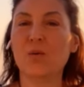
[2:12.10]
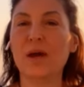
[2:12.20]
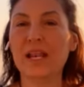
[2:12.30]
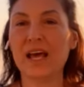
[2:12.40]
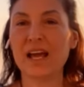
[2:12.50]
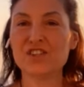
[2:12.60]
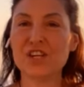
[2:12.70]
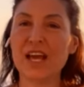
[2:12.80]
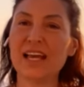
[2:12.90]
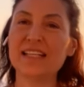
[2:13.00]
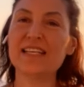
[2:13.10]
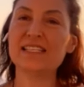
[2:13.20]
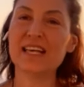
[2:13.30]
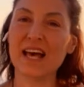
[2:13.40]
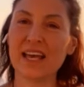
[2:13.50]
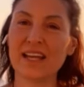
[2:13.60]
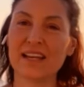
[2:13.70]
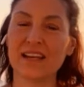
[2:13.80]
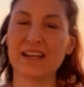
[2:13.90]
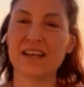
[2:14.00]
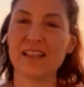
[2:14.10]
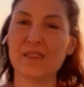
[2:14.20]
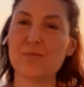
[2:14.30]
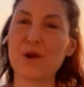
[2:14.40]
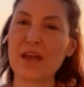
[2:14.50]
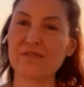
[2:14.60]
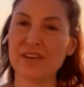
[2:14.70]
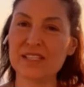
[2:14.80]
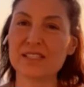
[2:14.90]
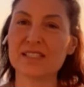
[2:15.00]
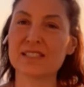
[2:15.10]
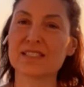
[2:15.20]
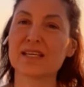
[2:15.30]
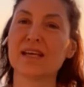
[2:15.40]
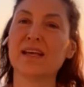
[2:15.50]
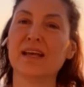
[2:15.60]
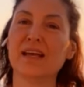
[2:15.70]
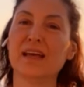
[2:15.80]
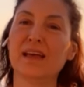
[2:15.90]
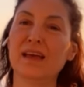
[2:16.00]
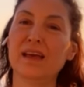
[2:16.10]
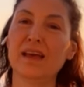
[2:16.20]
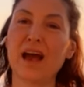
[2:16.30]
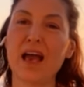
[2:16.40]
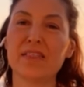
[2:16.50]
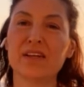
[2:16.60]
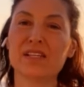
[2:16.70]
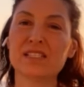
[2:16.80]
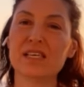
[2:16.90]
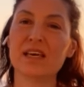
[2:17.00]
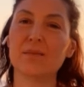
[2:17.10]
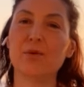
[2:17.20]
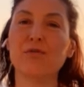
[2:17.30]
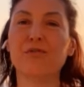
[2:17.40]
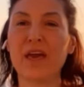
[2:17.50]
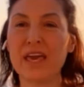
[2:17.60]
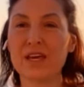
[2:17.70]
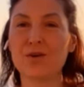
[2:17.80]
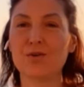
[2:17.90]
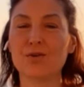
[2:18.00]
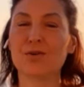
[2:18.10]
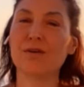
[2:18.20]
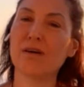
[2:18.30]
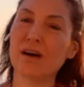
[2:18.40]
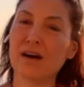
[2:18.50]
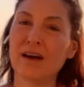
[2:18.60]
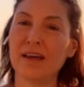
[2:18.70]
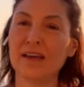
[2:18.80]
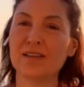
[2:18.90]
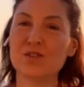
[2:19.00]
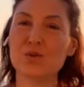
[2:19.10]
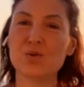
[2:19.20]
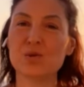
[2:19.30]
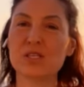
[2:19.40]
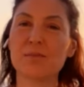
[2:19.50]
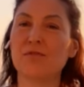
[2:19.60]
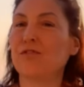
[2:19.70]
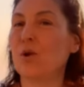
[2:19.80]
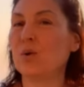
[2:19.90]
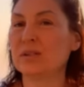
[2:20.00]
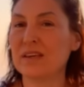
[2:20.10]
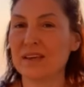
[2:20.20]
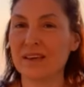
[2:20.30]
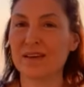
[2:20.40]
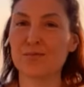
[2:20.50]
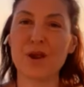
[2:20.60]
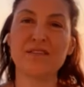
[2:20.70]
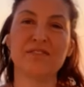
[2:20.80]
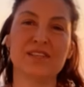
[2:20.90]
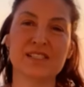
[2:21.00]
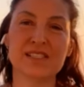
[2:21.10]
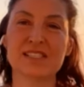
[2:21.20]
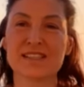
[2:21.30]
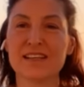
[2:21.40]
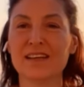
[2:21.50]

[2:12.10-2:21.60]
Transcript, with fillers: Well, actually, I design uh, the breakfast. Uh, either it's a buffet or I do some floating breakfasts.